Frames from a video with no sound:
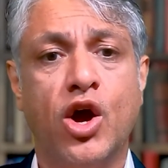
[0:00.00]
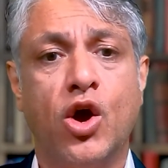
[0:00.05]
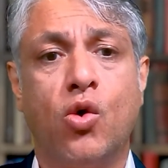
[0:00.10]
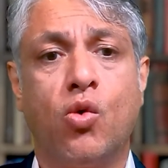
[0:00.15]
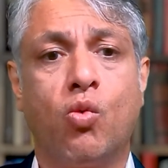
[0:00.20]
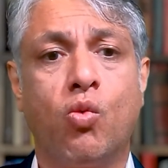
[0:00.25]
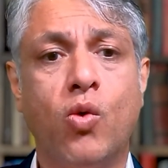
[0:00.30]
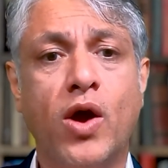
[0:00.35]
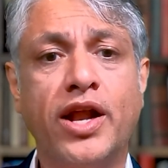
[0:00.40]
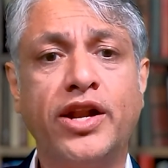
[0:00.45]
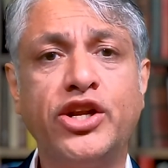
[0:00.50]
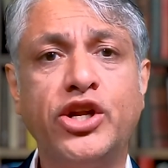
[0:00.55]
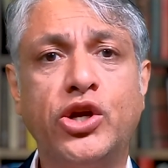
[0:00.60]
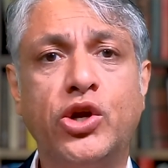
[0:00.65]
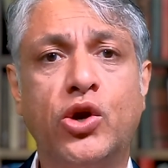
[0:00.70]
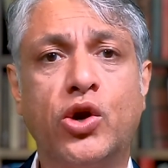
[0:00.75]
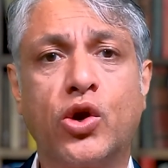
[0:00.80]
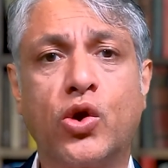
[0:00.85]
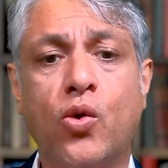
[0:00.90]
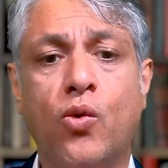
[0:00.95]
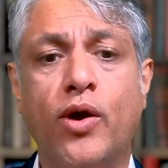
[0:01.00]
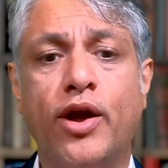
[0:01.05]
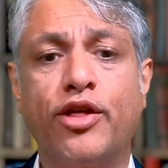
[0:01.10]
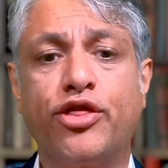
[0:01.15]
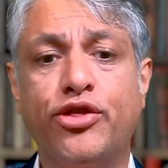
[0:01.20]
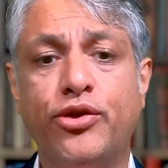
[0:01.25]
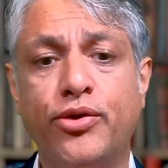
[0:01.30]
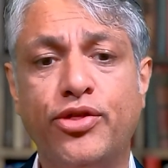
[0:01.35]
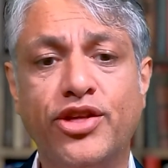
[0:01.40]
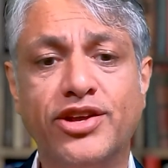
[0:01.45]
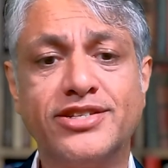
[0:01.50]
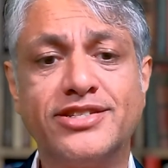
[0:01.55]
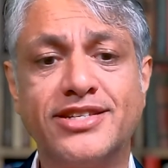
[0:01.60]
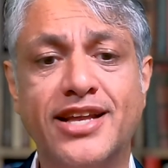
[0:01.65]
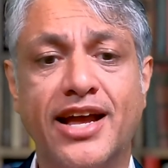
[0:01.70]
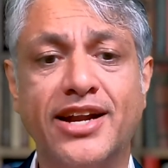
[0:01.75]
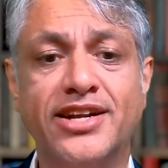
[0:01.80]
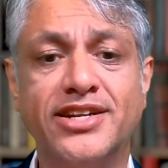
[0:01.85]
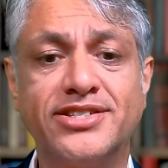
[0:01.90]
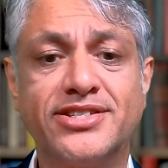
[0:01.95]
when you're going through this
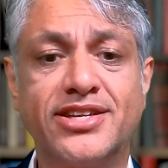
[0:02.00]
tenant